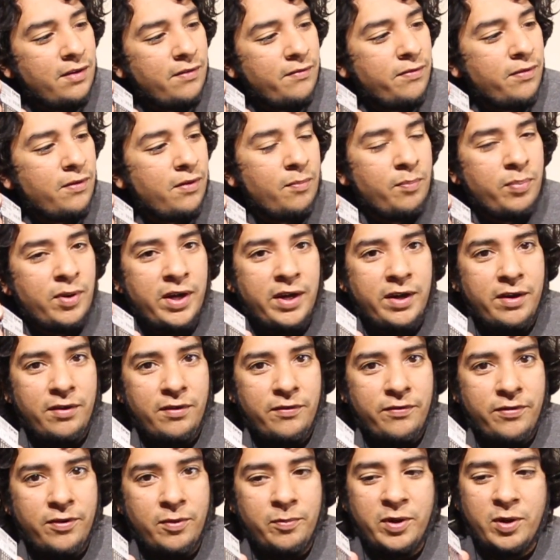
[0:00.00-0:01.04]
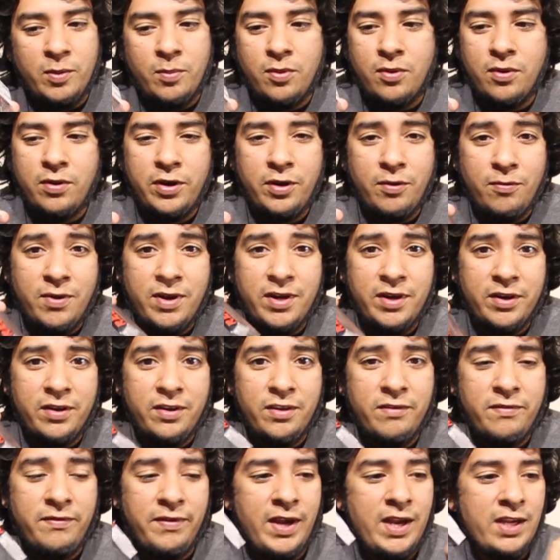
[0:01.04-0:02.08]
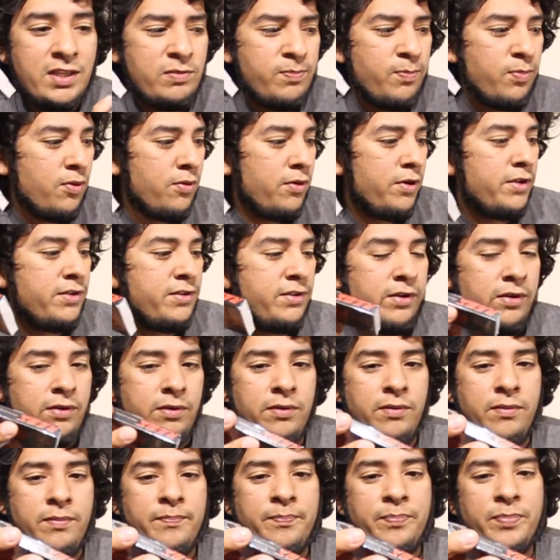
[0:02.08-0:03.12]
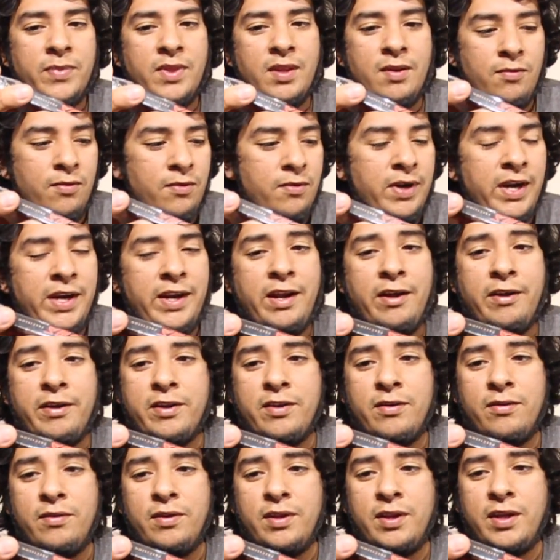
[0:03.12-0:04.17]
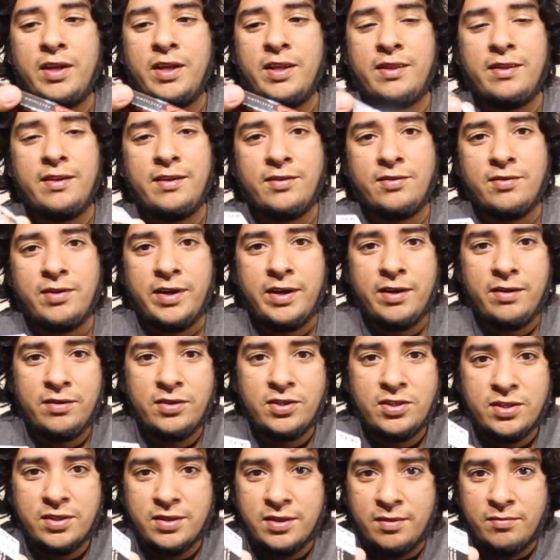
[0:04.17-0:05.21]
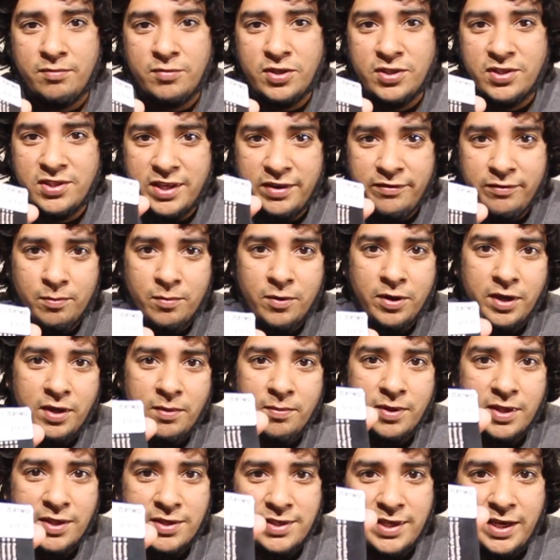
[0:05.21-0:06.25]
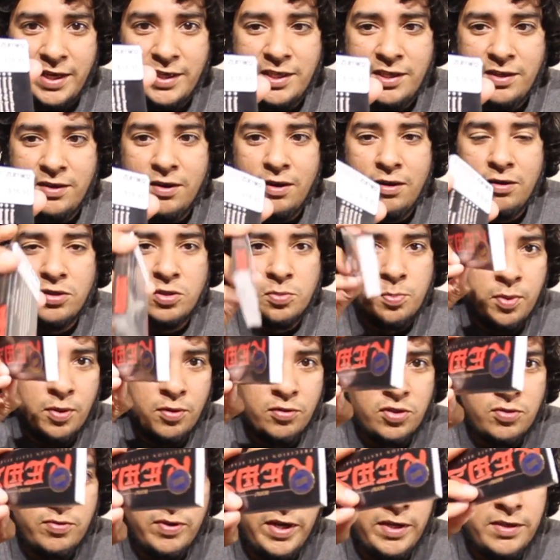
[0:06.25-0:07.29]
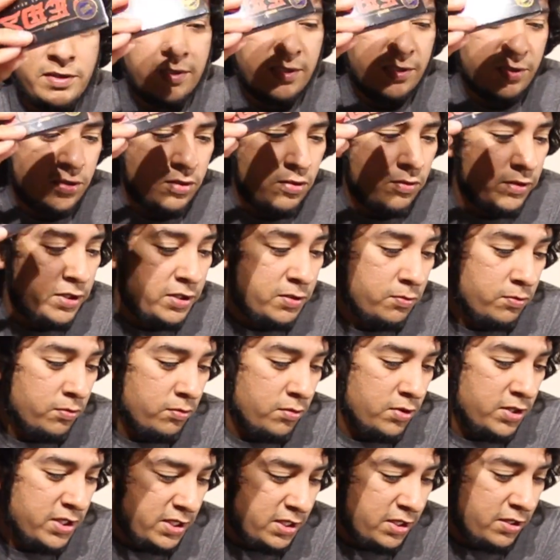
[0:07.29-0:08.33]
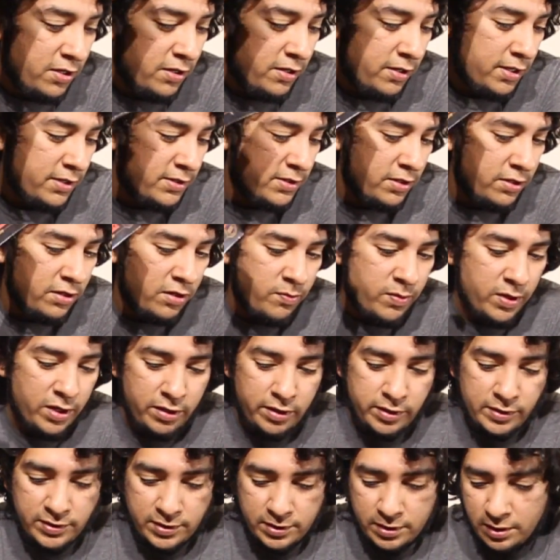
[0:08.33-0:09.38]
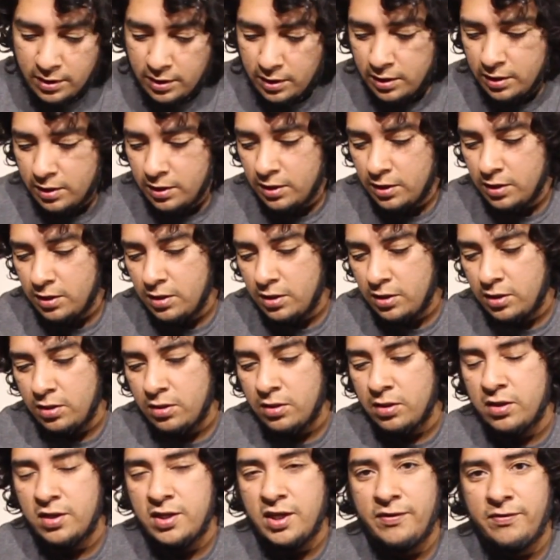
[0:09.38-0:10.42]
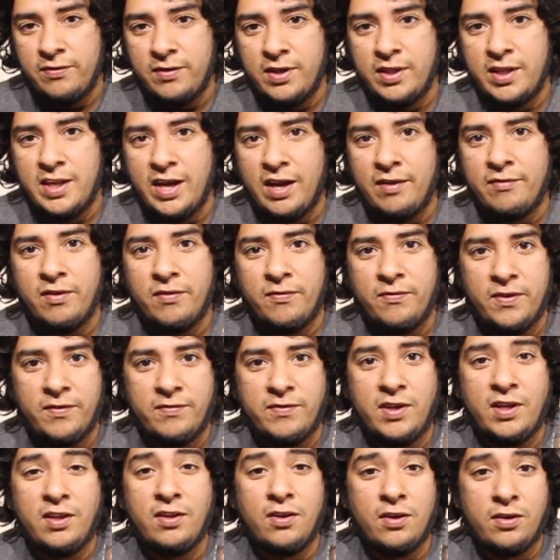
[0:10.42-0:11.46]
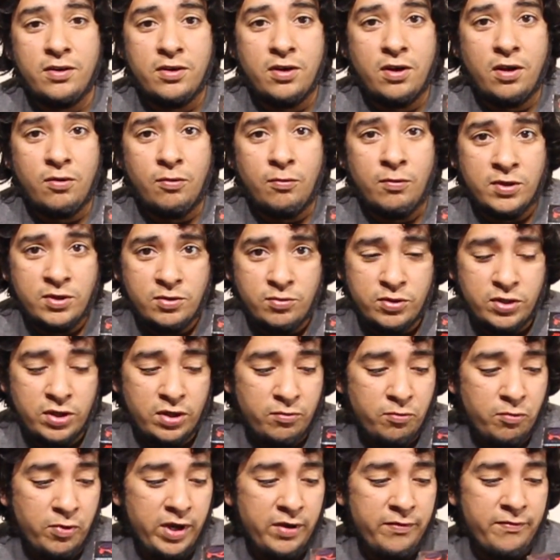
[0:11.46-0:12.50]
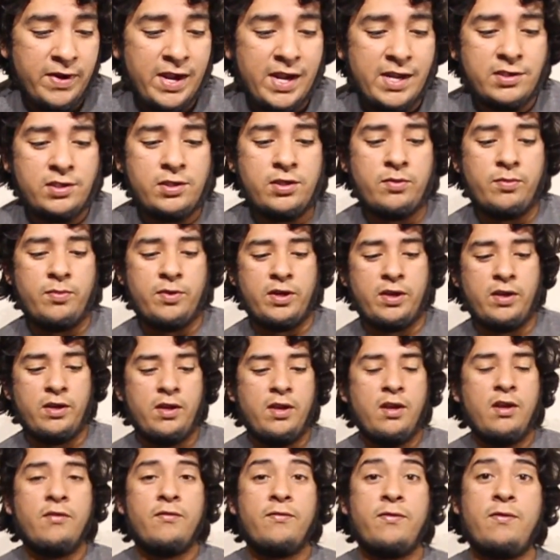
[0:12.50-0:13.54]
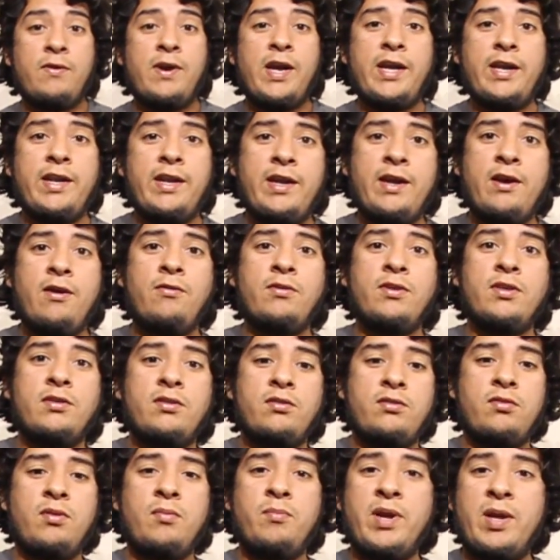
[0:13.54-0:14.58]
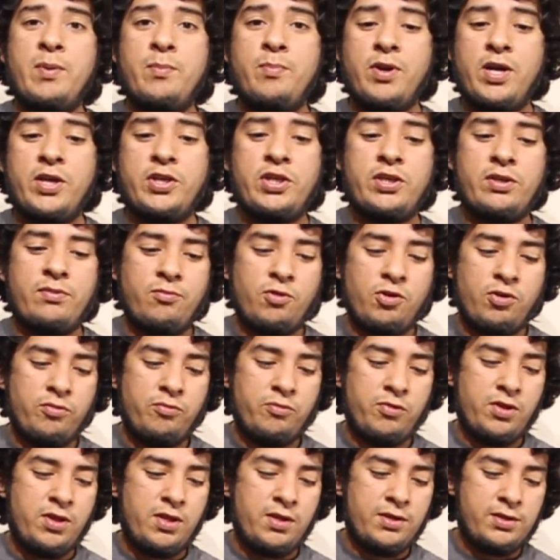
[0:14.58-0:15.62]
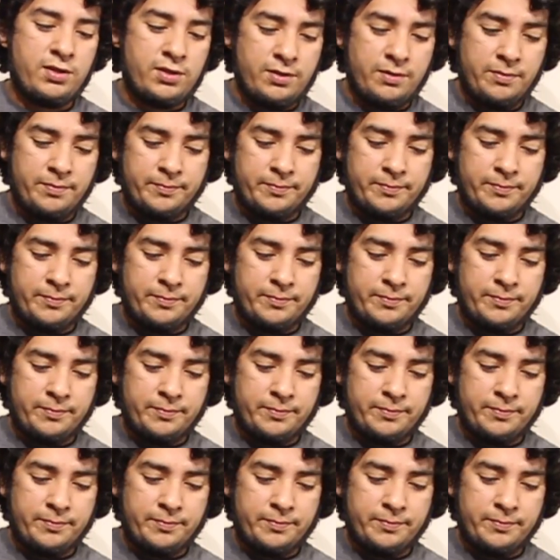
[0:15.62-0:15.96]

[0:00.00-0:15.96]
for a brand new filming board. You want a good fast board, so well, right now I can only get this right now. I'm just saving money, but it's $18 Bones Reds. These are always good. These are good bearings. Definitely they have the $50 and $100 ones, which are way faster, but for right now in my budget, I'm going with this.